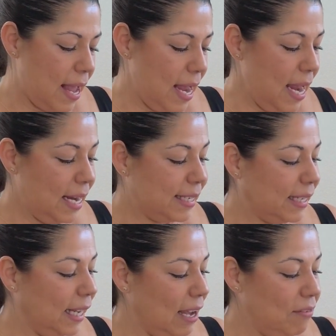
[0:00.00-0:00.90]
It's
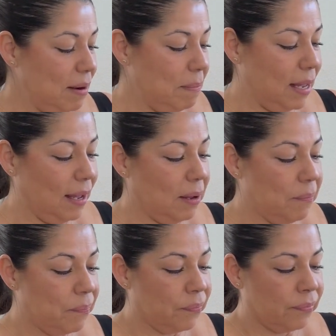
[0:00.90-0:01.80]
giving me,
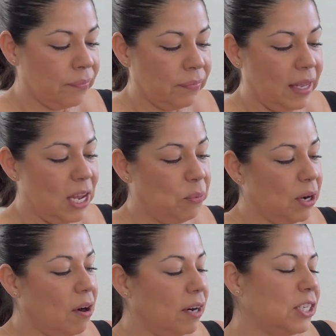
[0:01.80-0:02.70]
in
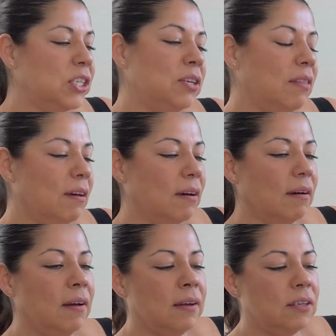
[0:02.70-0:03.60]
regards
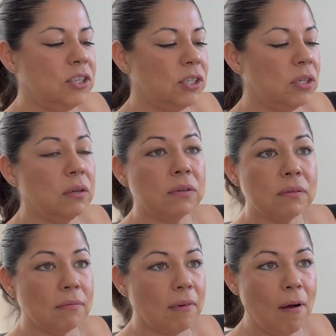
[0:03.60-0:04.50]
to
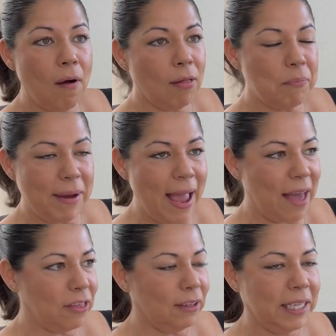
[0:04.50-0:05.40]
all of my
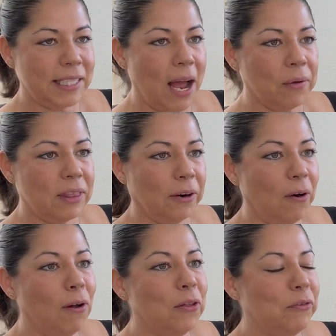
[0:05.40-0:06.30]
athletes out there,
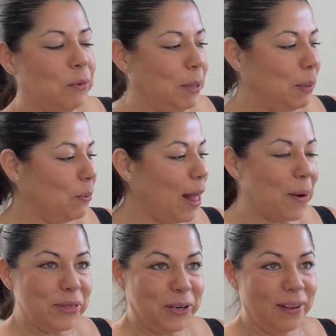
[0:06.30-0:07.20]
all of the people
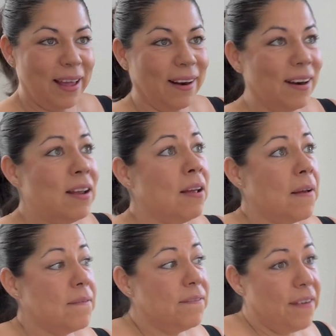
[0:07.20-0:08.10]
out there that are
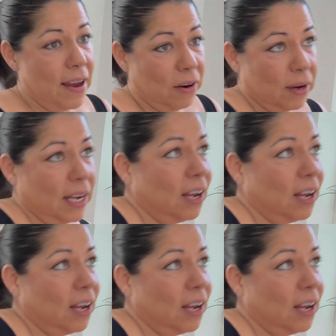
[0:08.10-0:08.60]
very